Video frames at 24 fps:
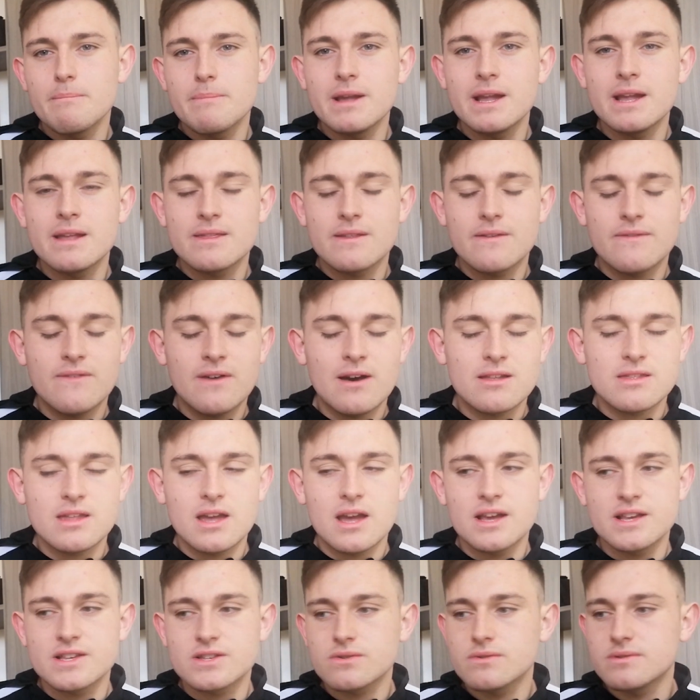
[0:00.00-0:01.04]
being the fact
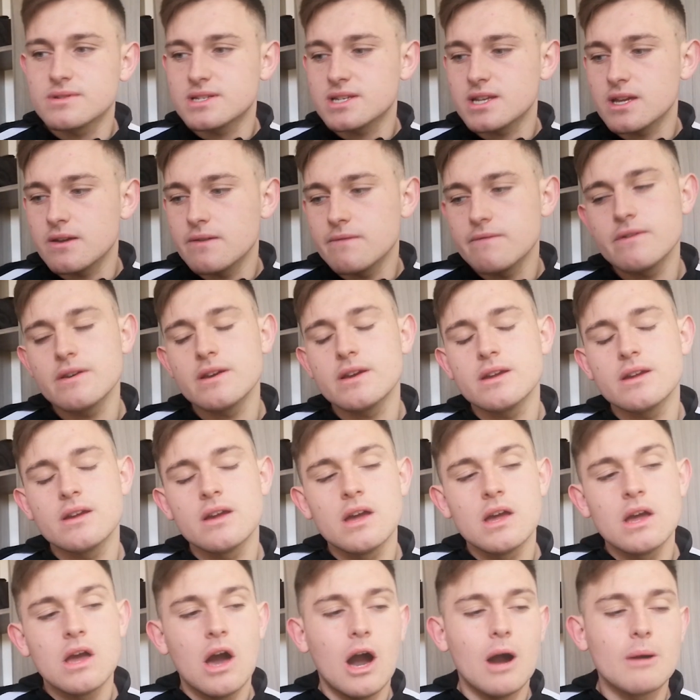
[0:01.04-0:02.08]
that it's on
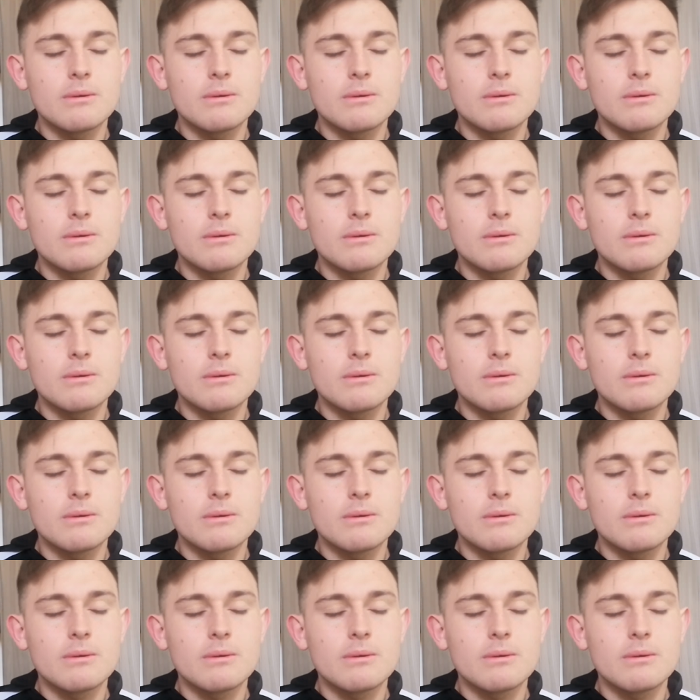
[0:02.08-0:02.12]
TV.